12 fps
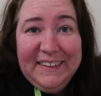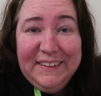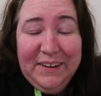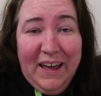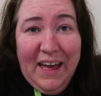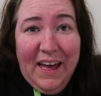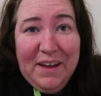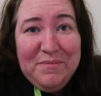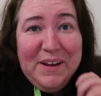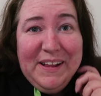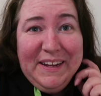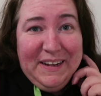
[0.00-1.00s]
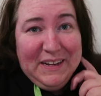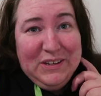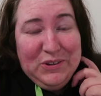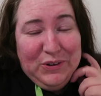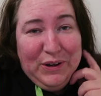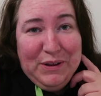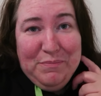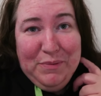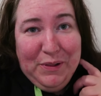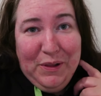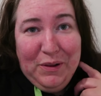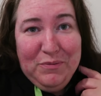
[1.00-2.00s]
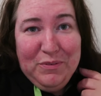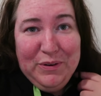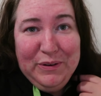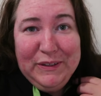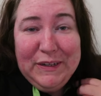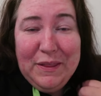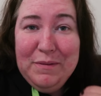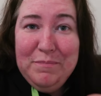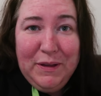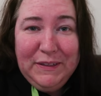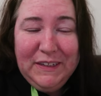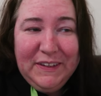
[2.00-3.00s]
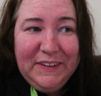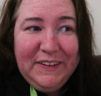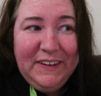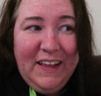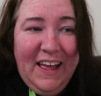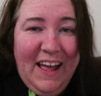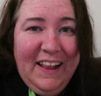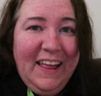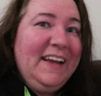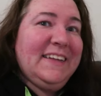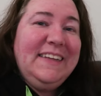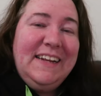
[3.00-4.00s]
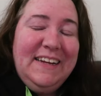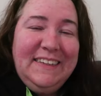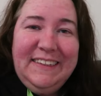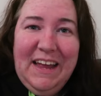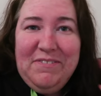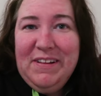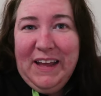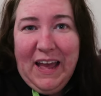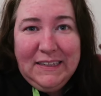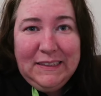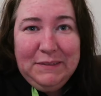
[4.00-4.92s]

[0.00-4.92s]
So yeah, I really enjoyed Moulin Rouge the Musical. Like I said, it's definitely a